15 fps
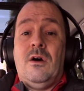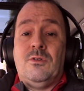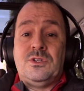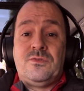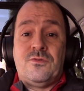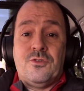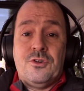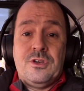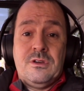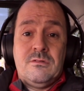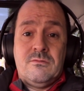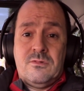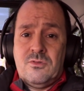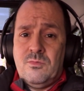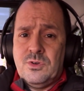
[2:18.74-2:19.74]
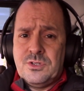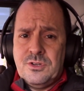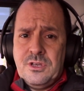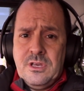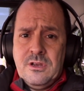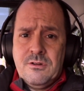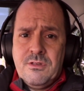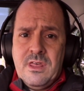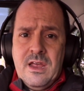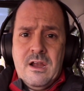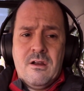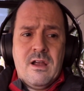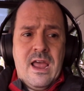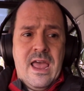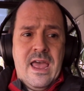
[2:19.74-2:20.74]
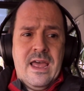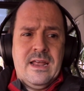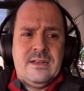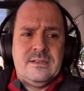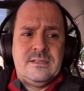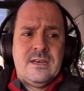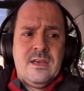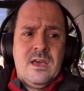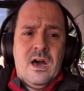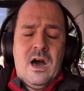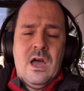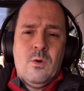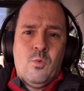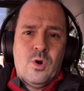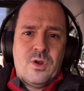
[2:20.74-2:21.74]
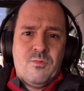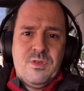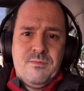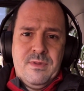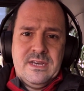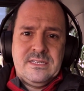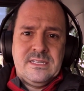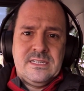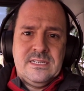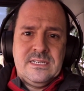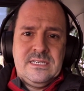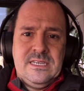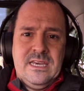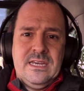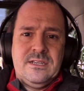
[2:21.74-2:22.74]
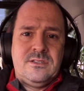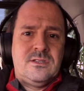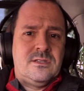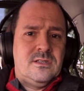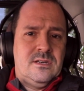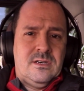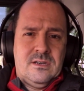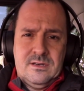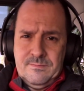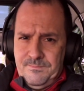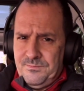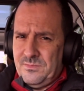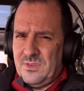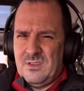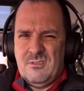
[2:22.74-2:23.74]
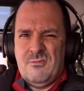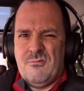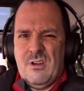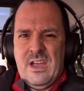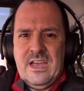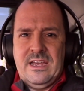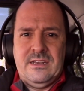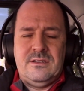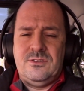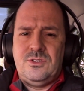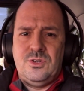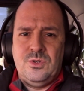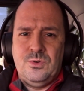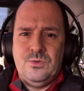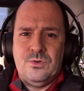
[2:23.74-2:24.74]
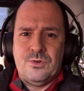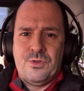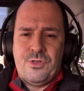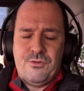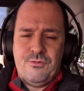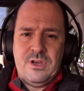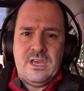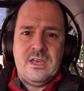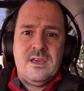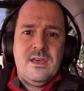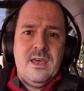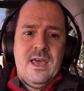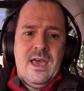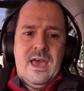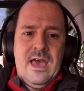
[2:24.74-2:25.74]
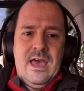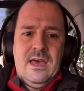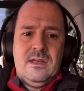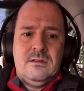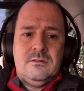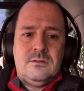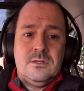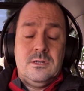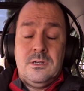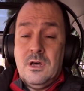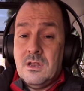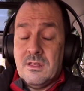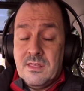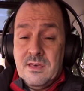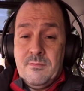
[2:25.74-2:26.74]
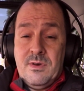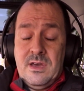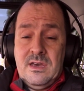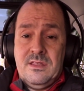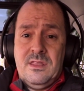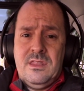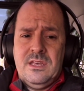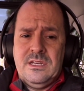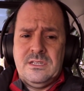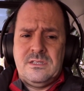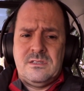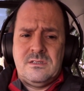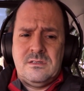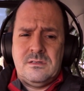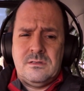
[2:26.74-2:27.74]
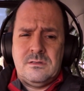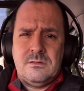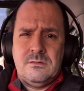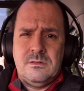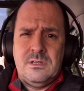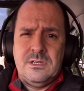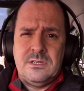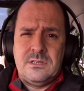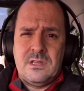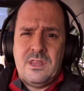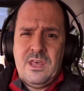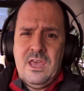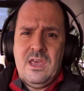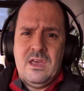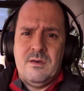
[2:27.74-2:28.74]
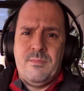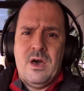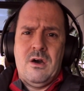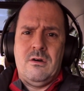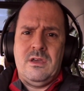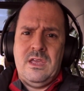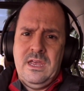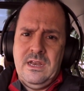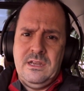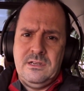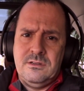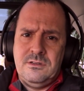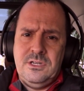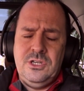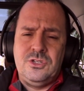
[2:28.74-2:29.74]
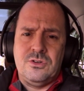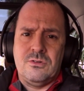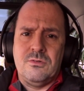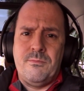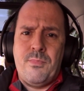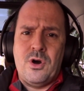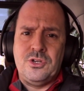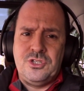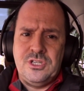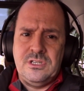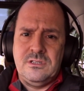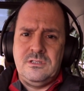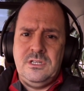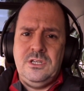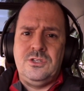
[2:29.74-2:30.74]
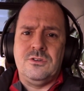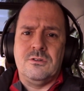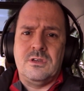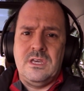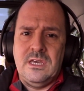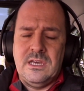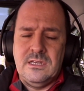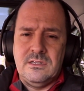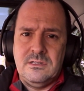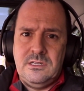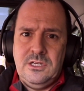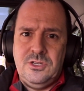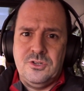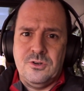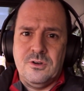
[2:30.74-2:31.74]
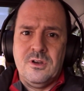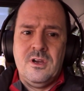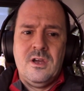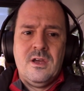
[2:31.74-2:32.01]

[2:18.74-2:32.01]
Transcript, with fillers: I was for, for almost a year there, and I worked with Mexican kids, um, grade two or three, and none of them had this this thing about hitting the teacher, punching the teacher, kicking the teacher